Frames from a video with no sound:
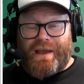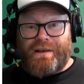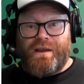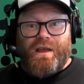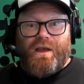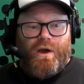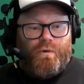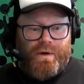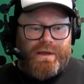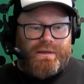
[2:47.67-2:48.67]
And
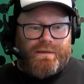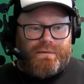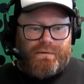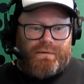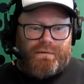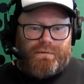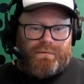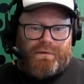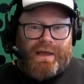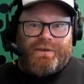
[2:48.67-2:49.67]
with
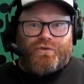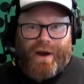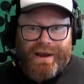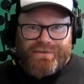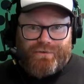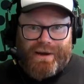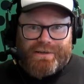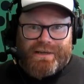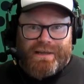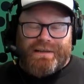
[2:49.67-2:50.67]
any trade
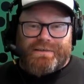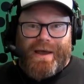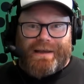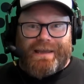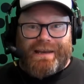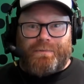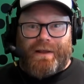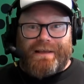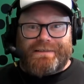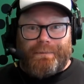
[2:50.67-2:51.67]
strategy, it is about getting
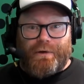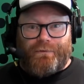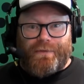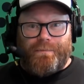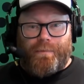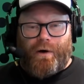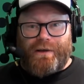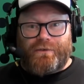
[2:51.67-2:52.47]
players coming off their bye.